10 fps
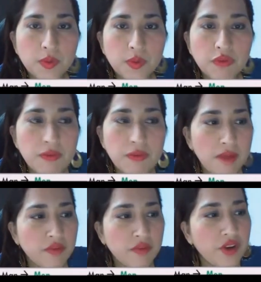
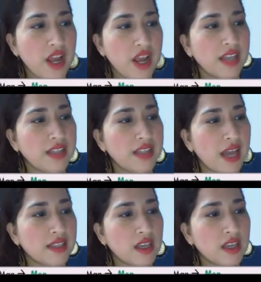remember
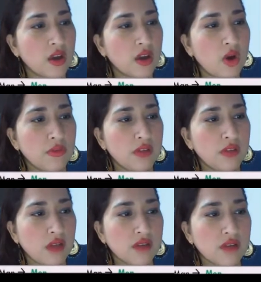that common
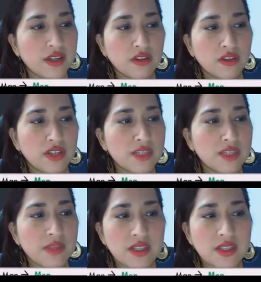nouns are not
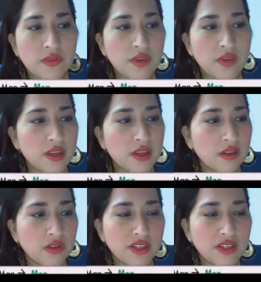specific.
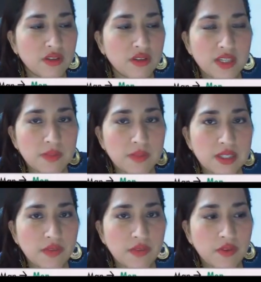
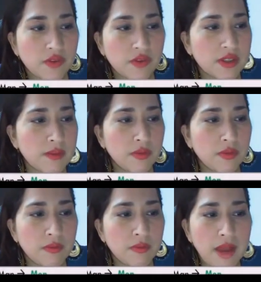For example,
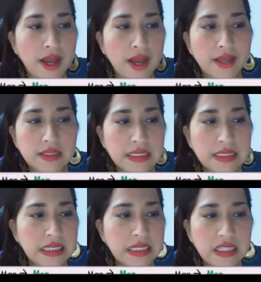man,
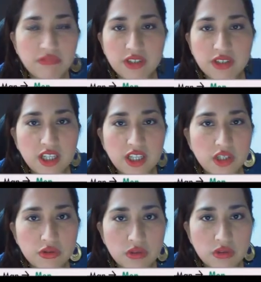city,
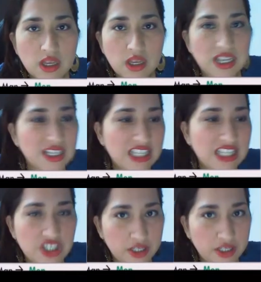religion. in
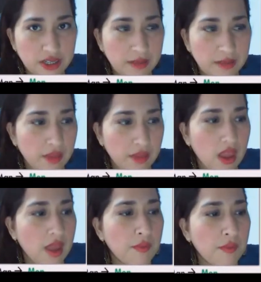general.
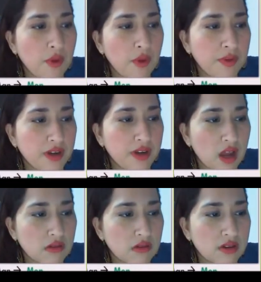Proper
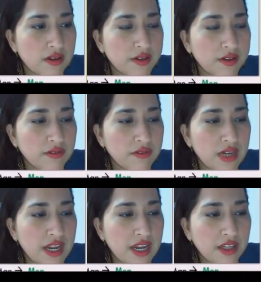nouns are
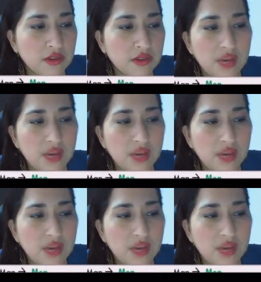related to